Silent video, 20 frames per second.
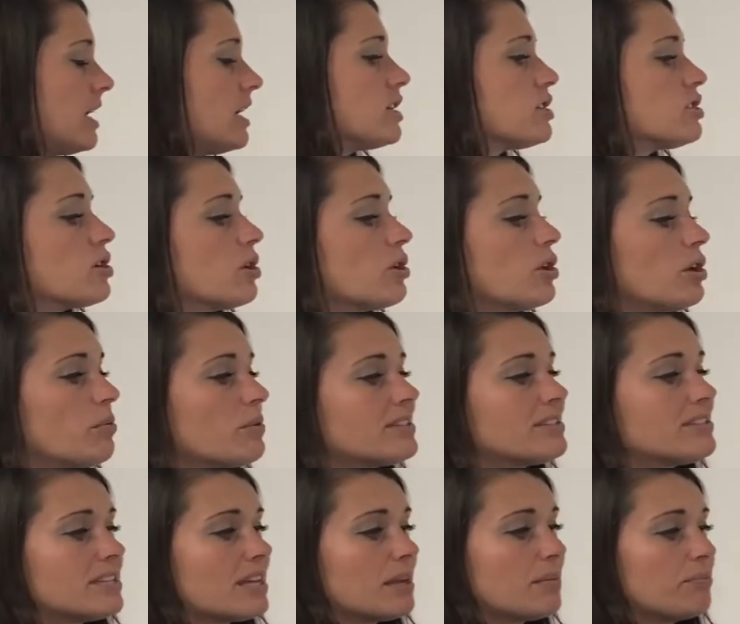So you would
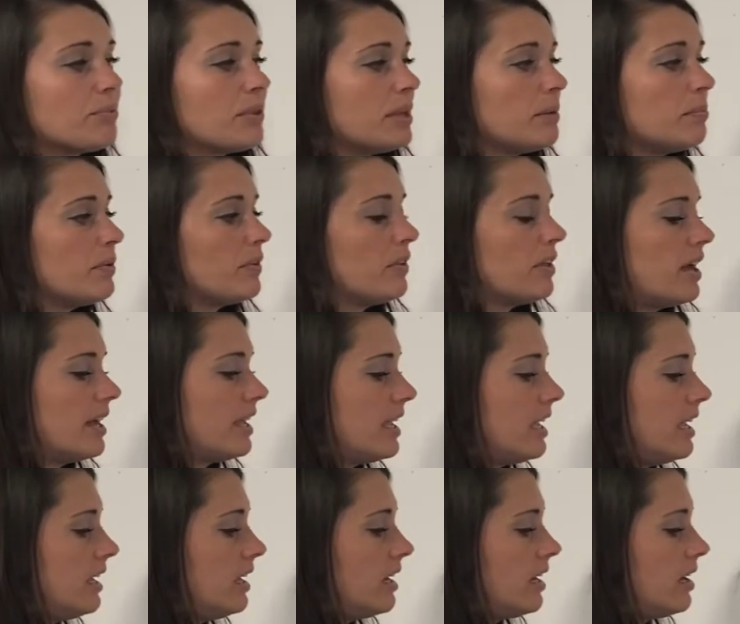simply plug
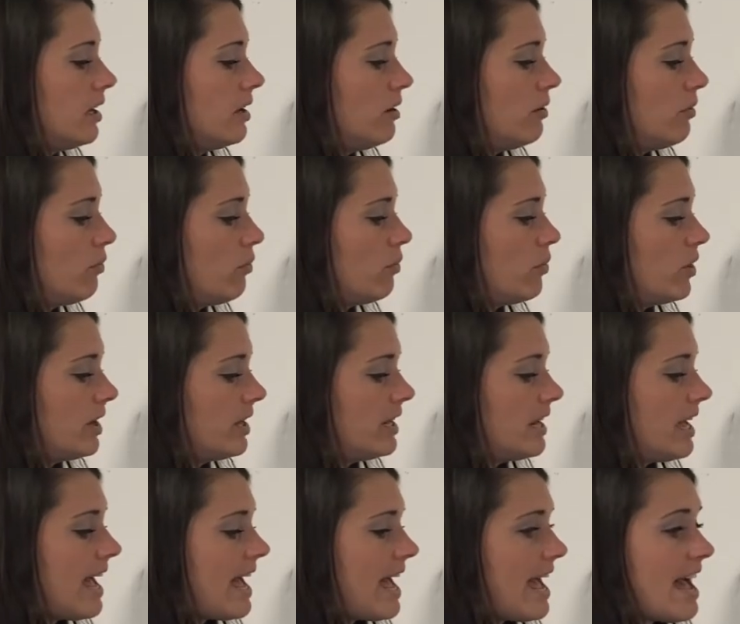in
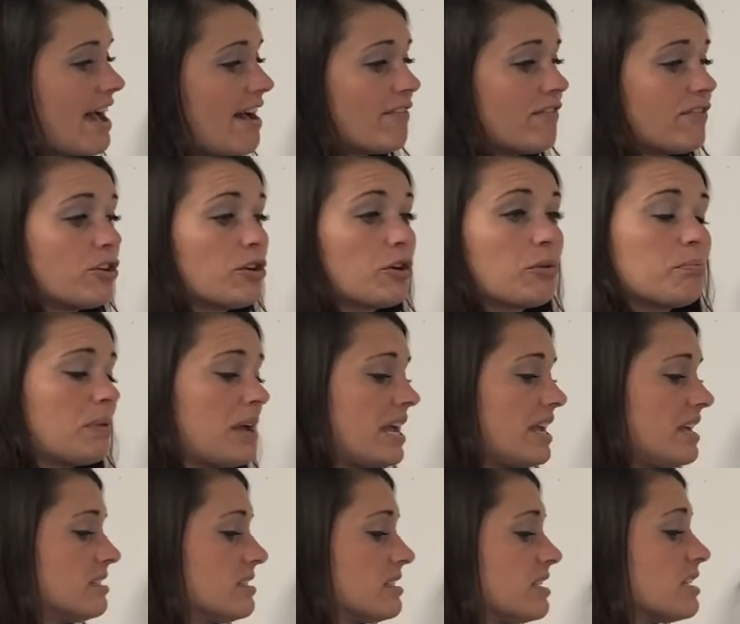1/2, your
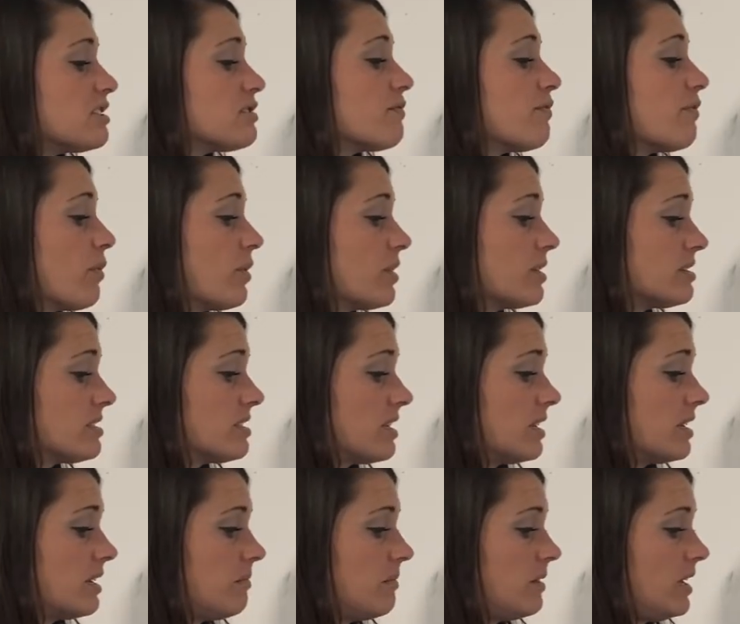base is 4
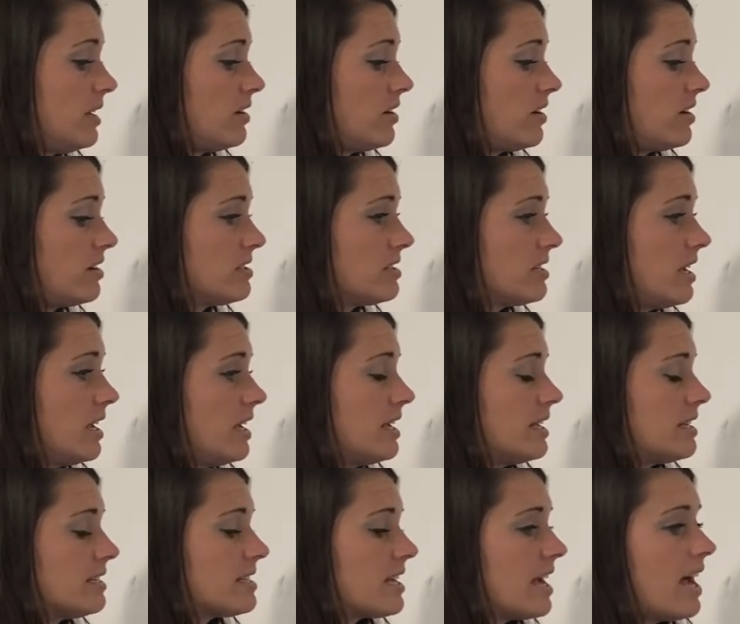centimeters,
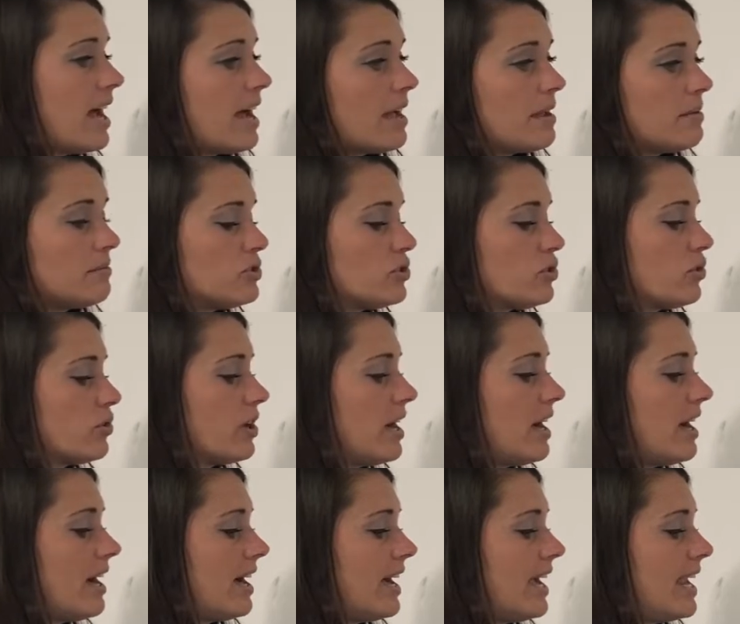times your
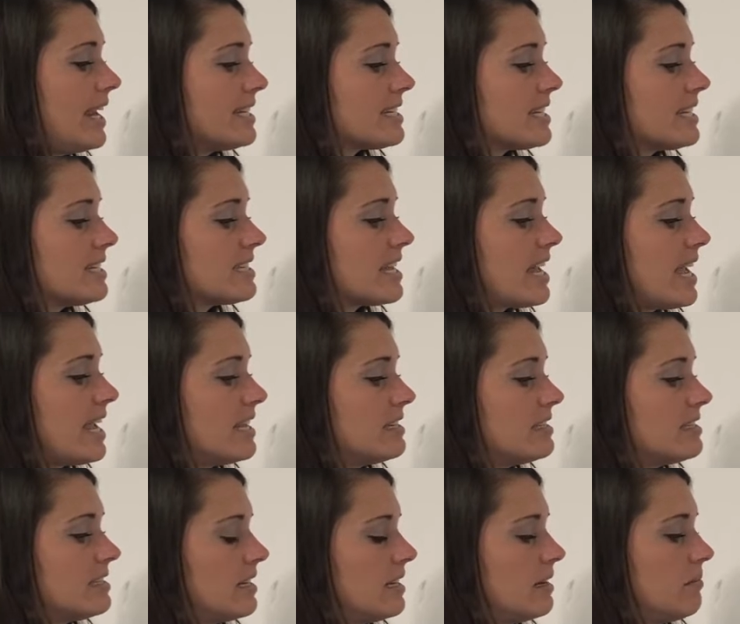height is 8
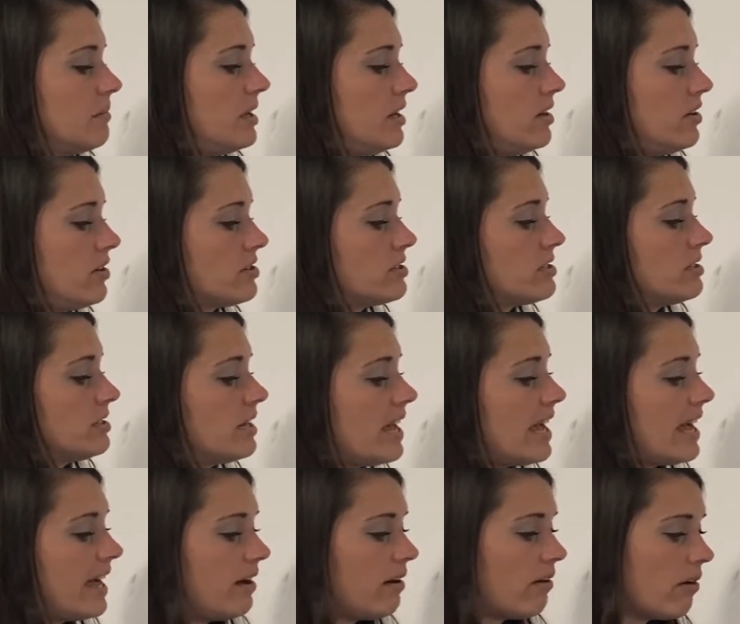centimeters.
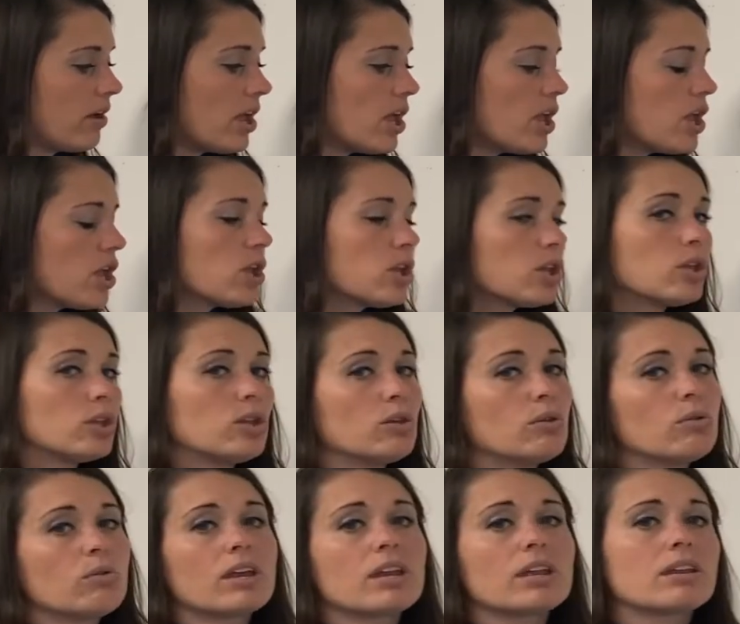Now,
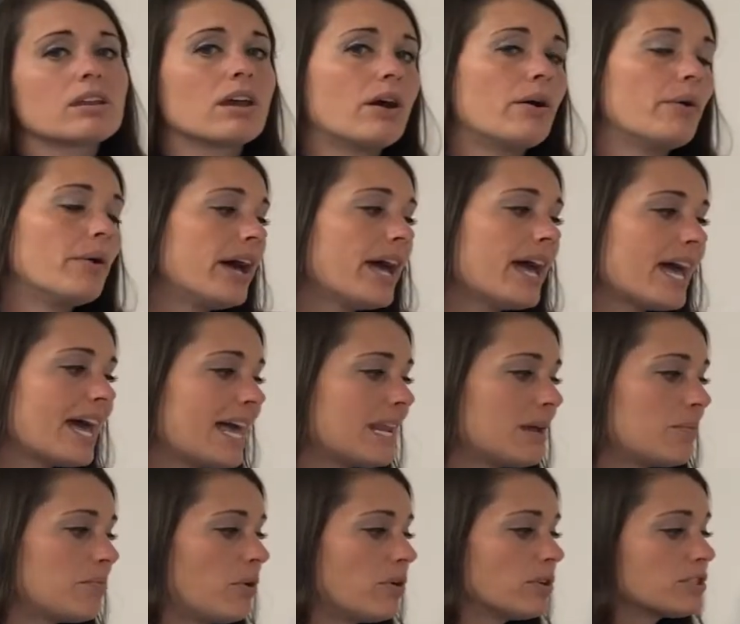you can go ahead
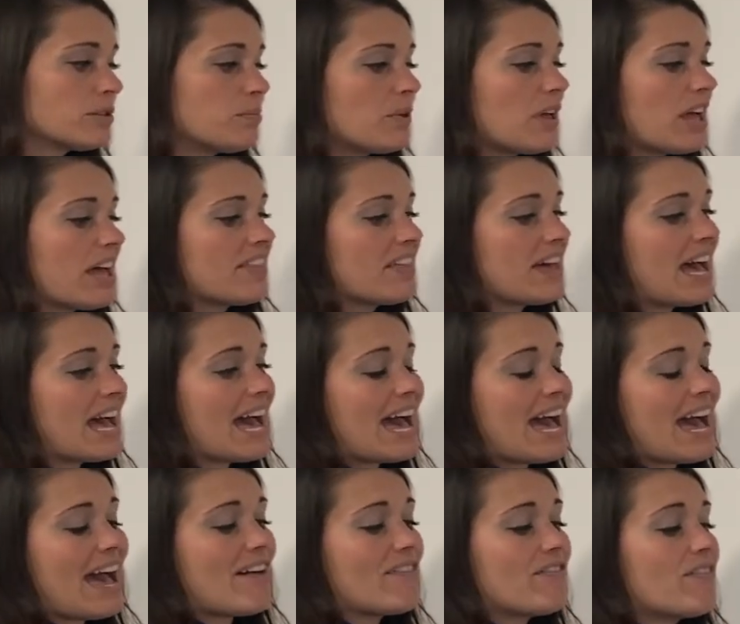and multiply the
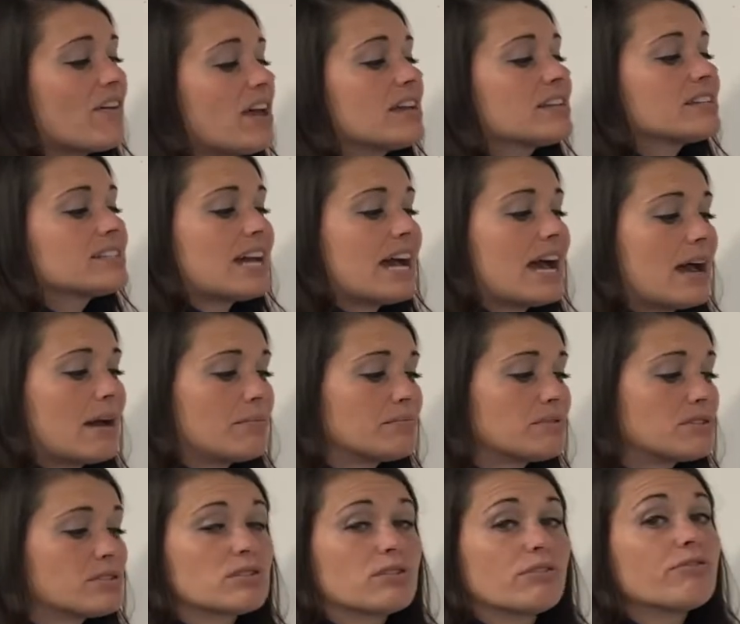1/2
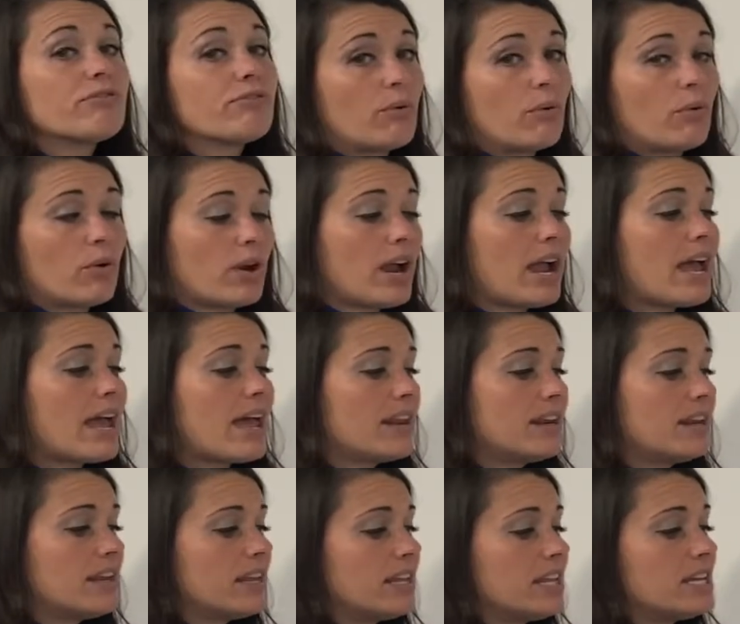times the 4
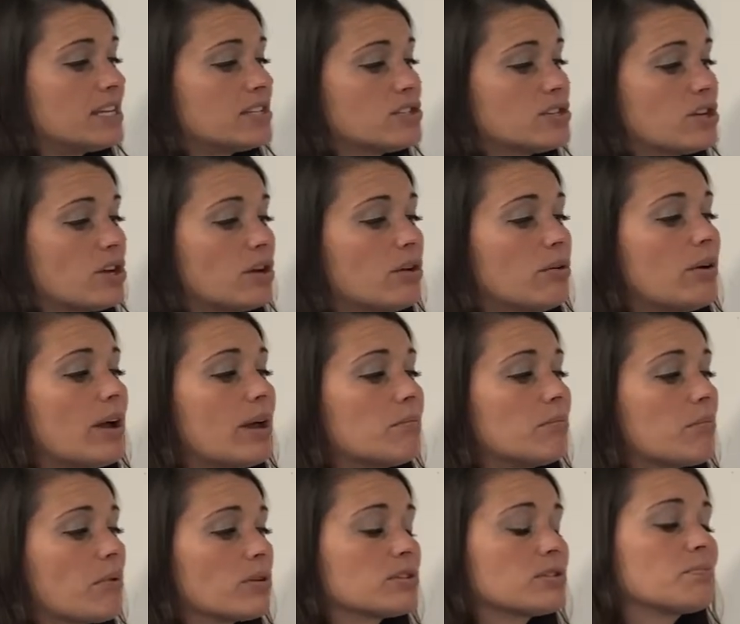and get 2 and
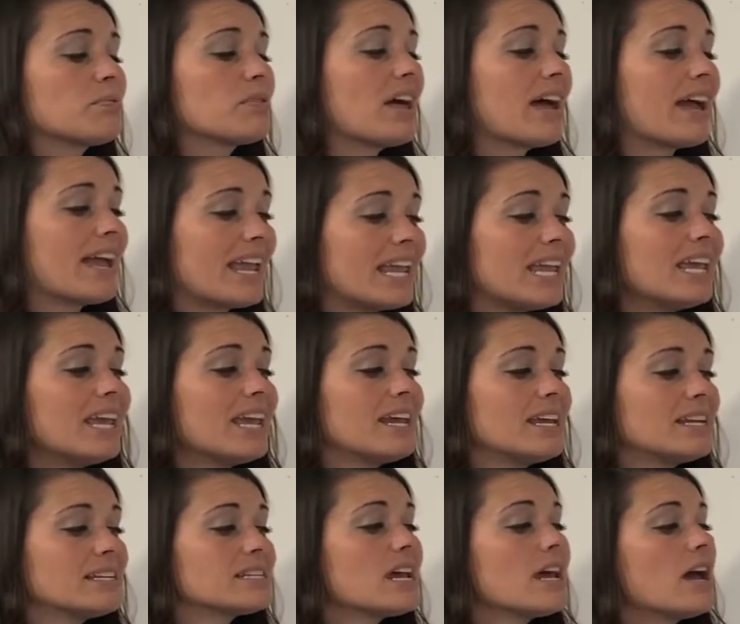multiply
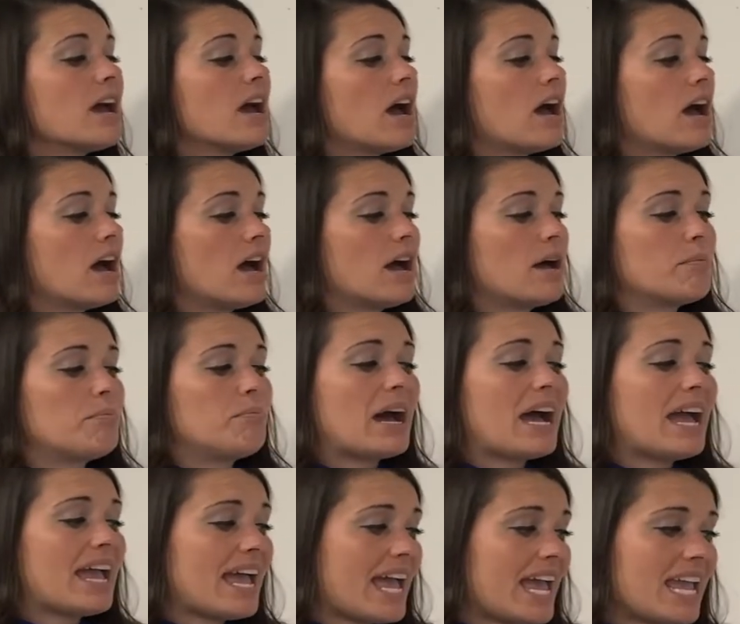it
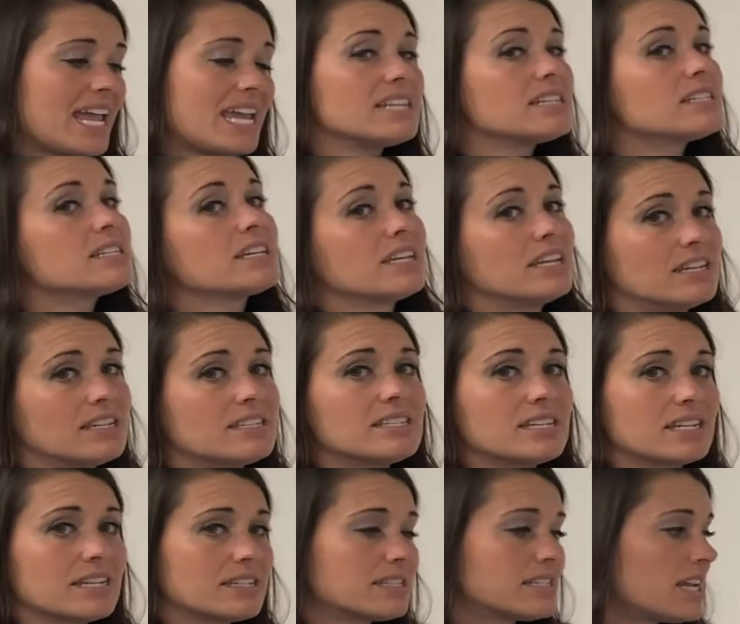by 8 to get
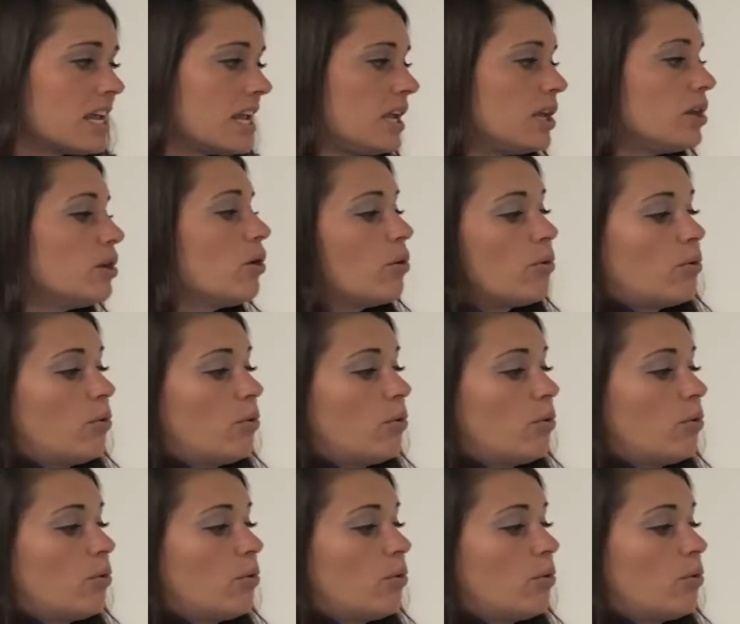16.